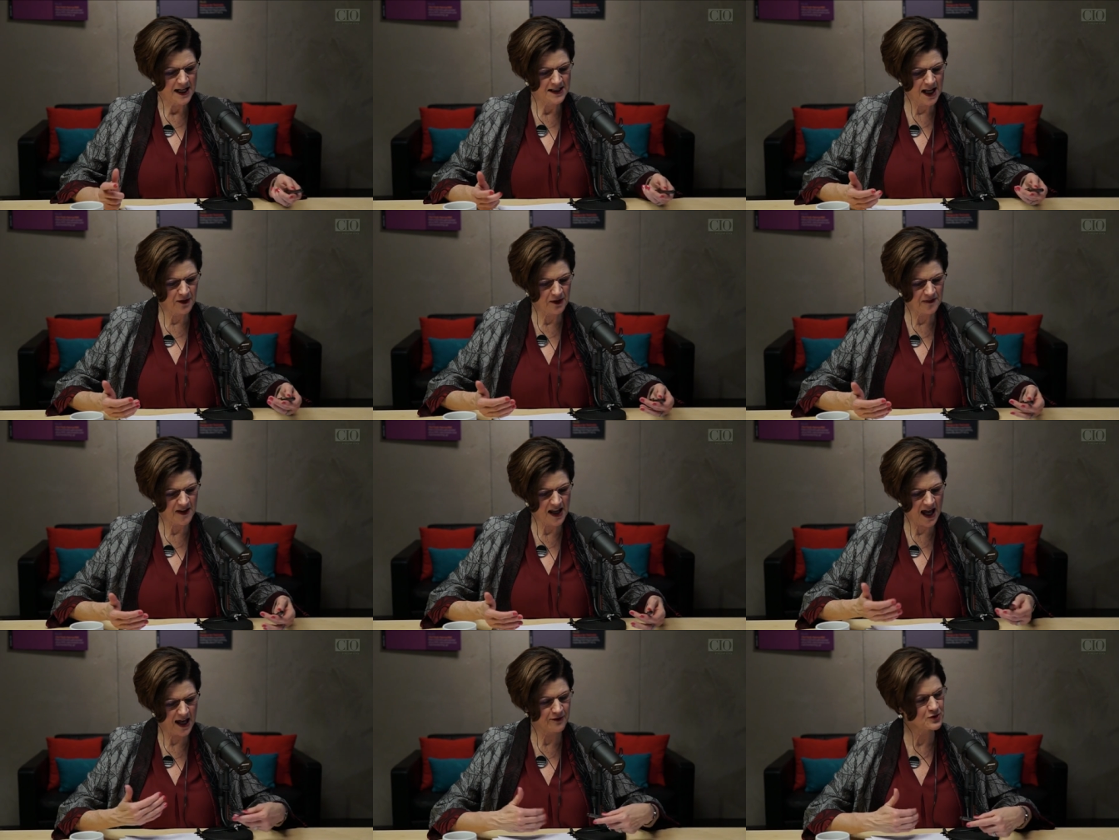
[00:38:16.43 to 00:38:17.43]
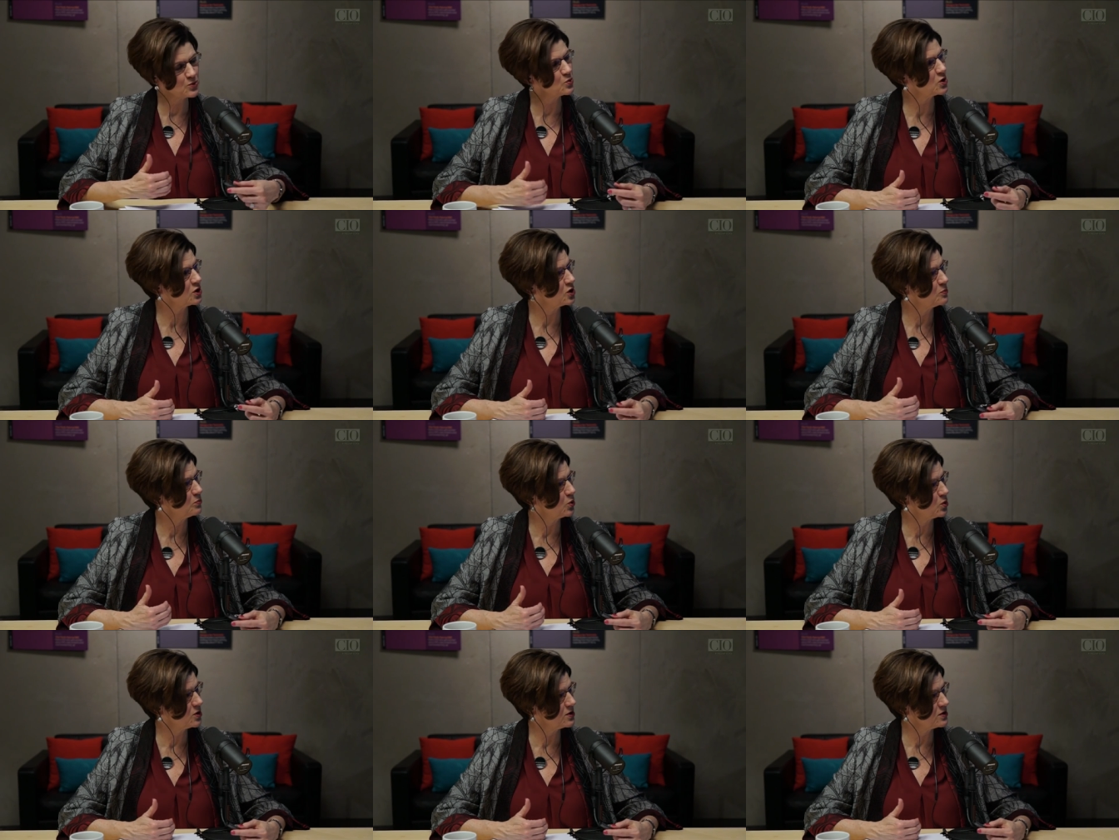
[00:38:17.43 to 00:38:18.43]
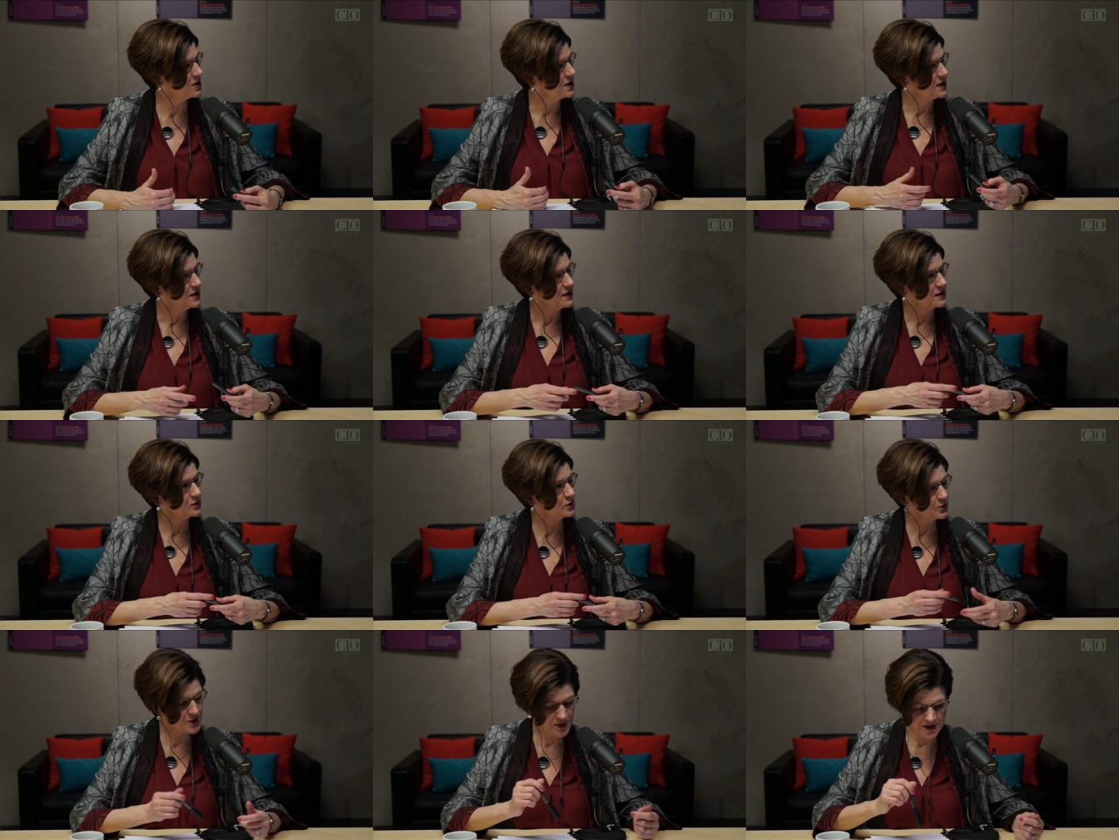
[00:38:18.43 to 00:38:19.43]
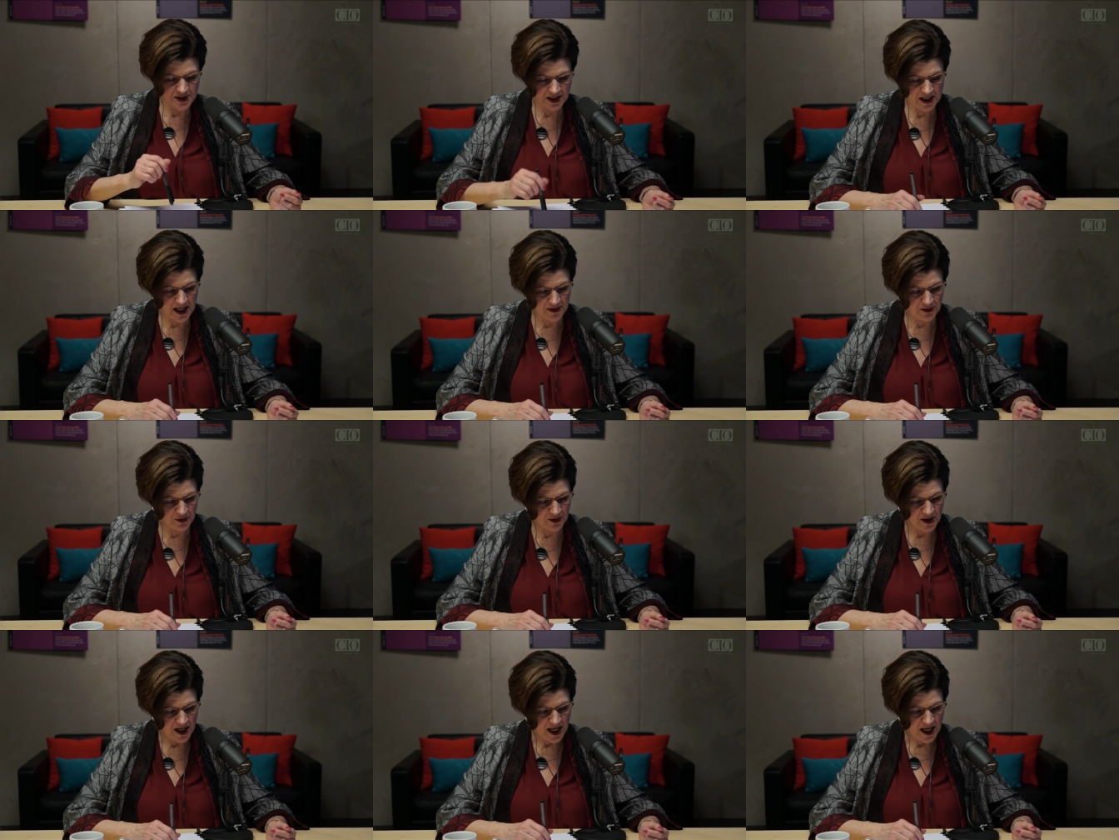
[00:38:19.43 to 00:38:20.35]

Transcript: Now that they have to work more closely together,